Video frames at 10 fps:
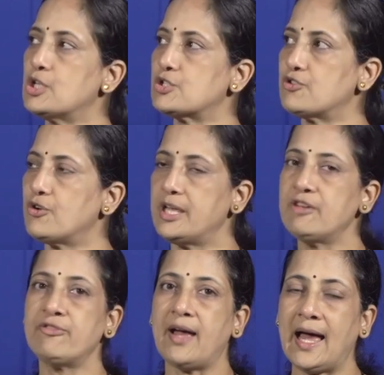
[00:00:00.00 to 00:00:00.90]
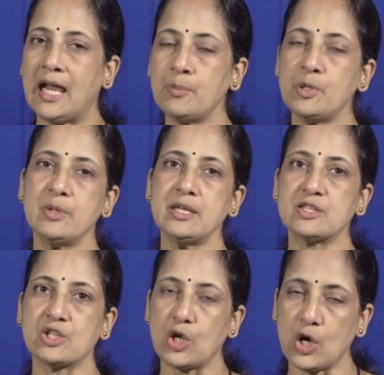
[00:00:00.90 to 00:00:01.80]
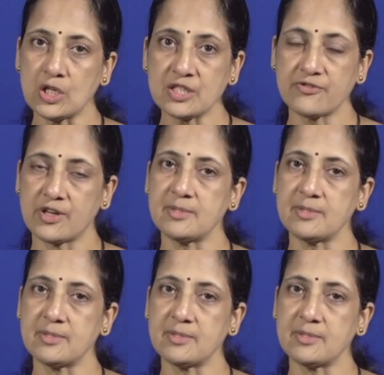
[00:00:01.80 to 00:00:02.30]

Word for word: So, if albumin is lost